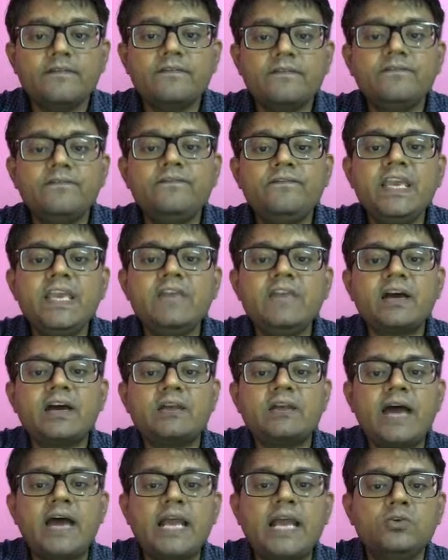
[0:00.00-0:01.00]
V1
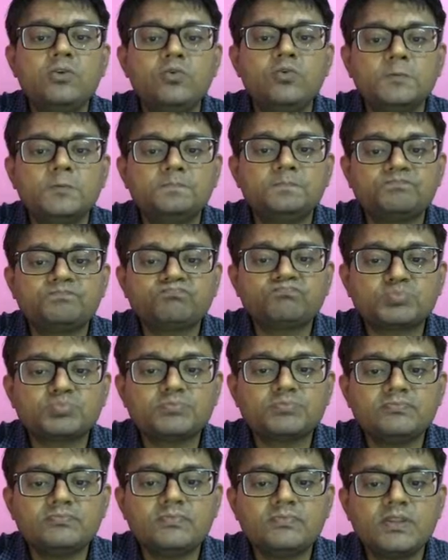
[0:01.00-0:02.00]
value?
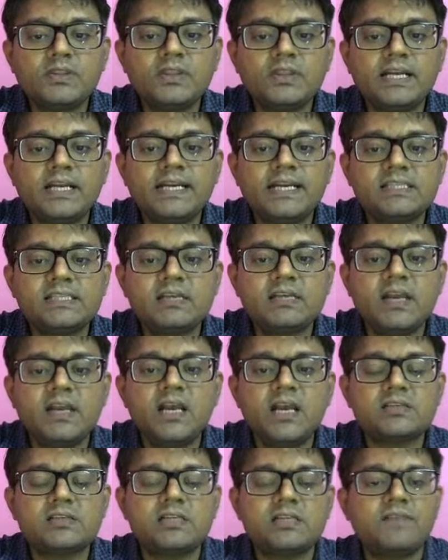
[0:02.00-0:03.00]
That is the
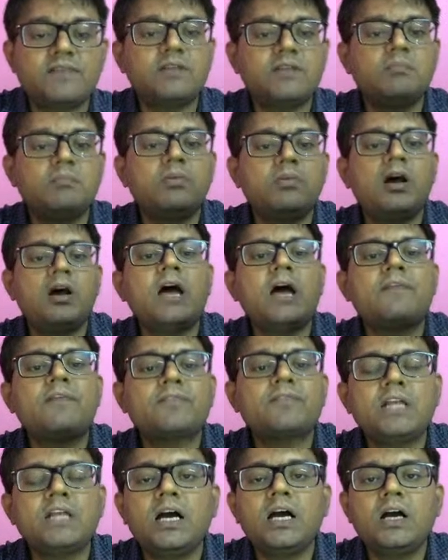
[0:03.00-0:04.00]
velocity of the ball after
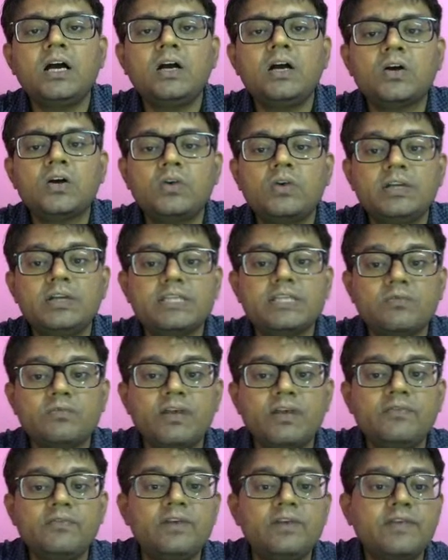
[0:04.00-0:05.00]
the collision.
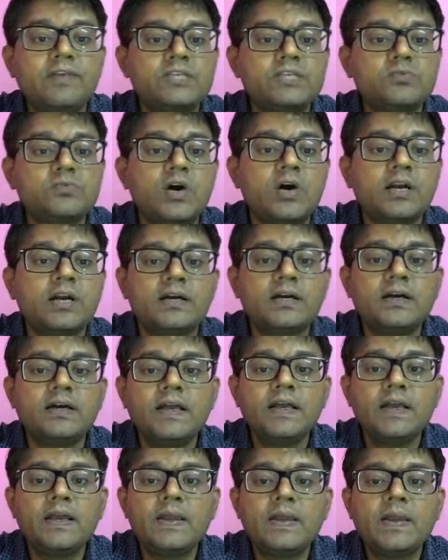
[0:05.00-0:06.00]
V1 is what?
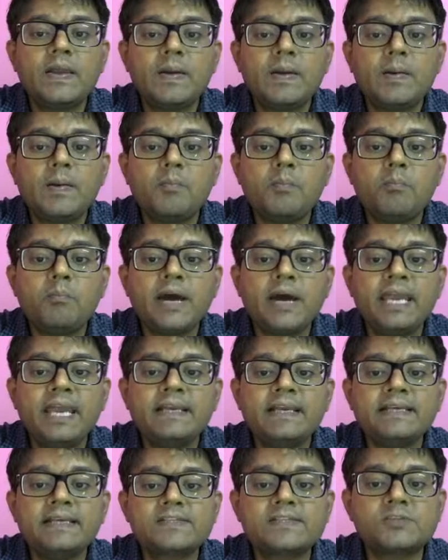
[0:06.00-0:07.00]

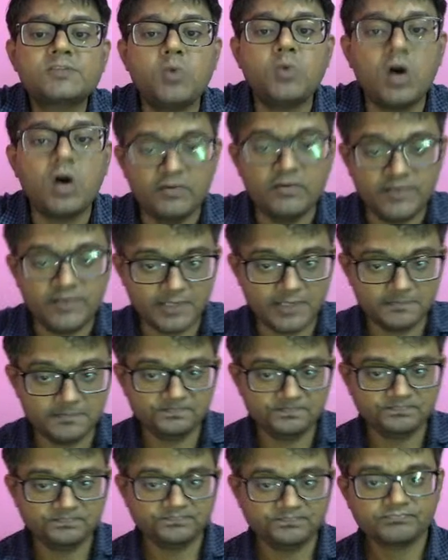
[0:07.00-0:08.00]
Minus small v.
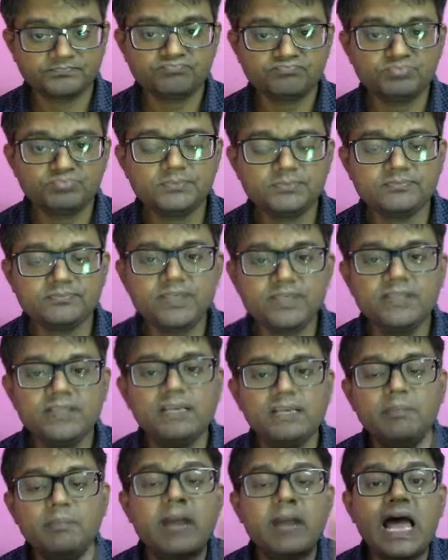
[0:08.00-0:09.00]

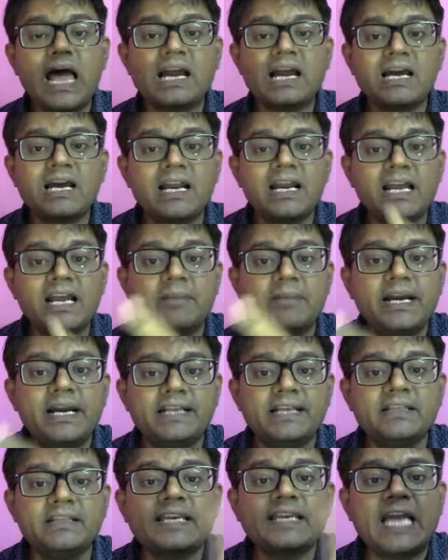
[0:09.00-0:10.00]
See, black color I am
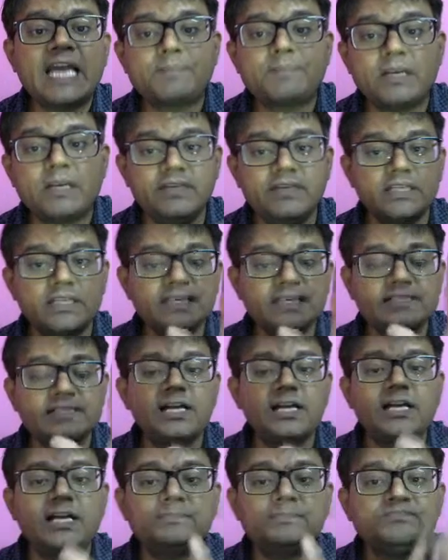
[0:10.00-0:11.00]
writing the capital V, that is
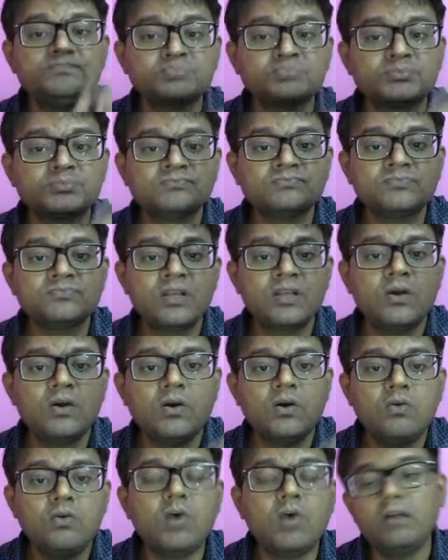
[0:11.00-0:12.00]
the
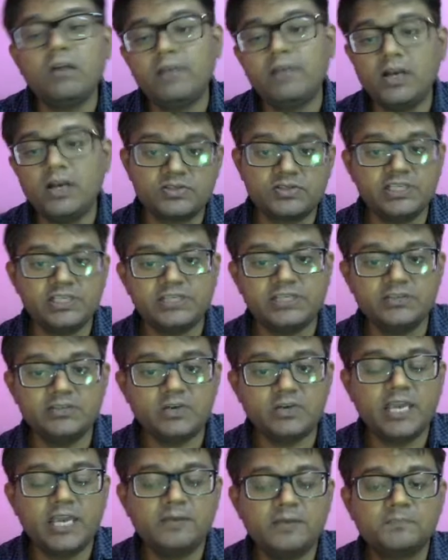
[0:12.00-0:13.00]
wall velocity.
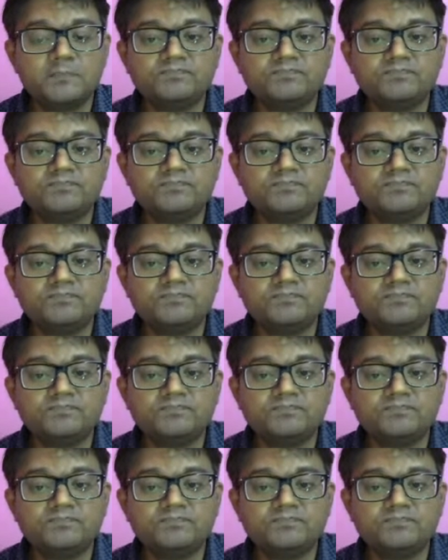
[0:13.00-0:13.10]
Okay.